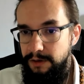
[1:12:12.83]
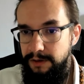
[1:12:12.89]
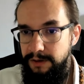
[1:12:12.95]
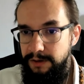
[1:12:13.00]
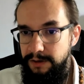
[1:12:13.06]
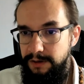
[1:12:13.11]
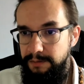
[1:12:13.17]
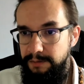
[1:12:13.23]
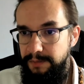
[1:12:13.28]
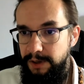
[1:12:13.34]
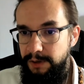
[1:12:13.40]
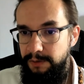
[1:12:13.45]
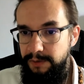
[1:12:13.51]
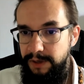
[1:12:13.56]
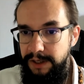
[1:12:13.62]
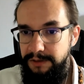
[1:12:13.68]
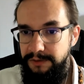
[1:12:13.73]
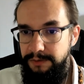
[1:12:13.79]
All
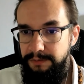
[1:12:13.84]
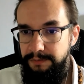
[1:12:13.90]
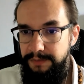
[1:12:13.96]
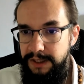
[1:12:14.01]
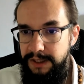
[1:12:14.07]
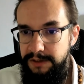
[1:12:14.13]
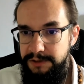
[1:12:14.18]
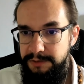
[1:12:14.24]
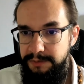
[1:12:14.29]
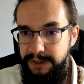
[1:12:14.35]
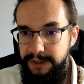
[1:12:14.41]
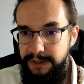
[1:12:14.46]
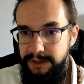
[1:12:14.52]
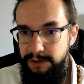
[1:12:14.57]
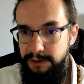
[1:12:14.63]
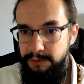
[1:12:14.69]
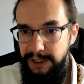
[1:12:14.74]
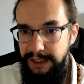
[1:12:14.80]
right, here's
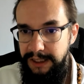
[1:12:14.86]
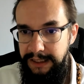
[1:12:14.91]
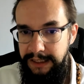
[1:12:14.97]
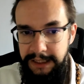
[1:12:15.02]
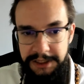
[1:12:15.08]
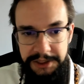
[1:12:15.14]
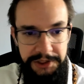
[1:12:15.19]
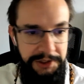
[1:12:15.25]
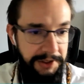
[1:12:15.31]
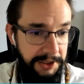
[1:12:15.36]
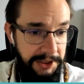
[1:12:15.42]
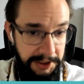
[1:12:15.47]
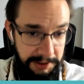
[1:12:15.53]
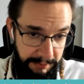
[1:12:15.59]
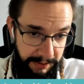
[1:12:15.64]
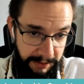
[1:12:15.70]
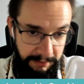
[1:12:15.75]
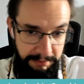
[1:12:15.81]
my quick links. This
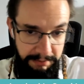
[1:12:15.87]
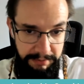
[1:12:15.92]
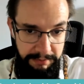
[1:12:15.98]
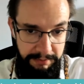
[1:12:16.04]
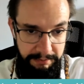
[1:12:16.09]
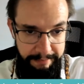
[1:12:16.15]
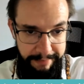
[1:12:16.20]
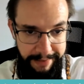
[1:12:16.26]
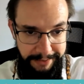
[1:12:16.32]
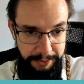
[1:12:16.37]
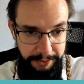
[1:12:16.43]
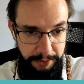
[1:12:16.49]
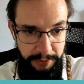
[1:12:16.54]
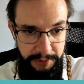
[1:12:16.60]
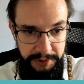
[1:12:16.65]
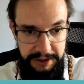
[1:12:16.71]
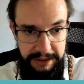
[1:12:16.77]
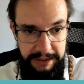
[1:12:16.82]
is my Mentor
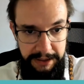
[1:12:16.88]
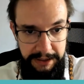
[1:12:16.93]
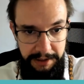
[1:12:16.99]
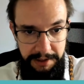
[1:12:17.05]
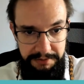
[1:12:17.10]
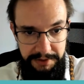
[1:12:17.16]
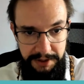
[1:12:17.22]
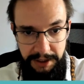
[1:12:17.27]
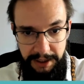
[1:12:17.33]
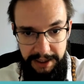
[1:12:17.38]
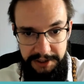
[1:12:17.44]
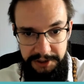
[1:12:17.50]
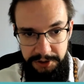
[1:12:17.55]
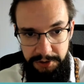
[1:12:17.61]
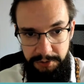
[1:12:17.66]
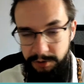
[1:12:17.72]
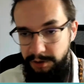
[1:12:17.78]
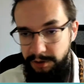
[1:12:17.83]
Cruise link in case
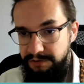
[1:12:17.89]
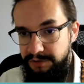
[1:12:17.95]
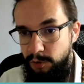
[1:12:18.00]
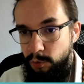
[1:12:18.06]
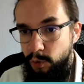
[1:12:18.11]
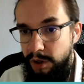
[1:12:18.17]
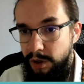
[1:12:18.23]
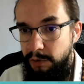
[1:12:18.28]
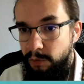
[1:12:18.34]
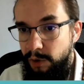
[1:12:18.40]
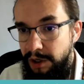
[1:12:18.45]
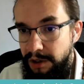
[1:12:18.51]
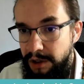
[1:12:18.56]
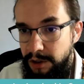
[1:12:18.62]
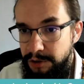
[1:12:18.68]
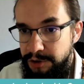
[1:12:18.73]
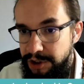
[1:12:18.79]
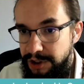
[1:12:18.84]
you were looking for one-on-one
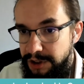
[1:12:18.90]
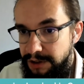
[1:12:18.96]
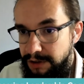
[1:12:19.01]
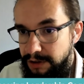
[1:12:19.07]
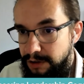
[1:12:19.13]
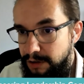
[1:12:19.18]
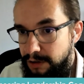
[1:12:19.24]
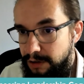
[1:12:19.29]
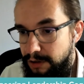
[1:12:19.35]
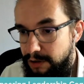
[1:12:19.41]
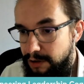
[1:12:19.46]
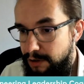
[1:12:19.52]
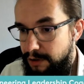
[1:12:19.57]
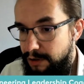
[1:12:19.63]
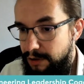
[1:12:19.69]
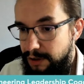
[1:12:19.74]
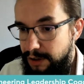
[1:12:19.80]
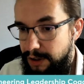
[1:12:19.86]
coaching
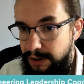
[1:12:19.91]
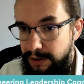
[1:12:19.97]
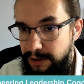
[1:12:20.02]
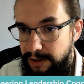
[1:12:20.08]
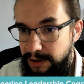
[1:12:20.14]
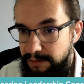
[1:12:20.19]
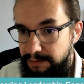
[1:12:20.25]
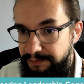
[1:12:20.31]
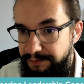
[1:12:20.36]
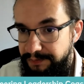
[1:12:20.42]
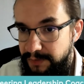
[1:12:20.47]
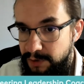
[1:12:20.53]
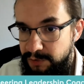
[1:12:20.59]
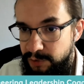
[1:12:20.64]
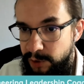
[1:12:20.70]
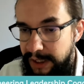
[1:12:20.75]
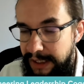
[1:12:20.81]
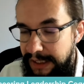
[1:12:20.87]

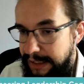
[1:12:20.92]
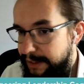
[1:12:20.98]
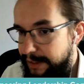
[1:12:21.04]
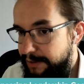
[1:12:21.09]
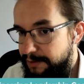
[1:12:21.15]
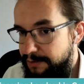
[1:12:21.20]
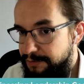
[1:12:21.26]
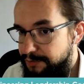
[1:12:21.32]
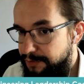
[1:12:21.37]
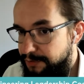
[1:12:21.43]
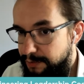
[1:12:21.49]
for any kind of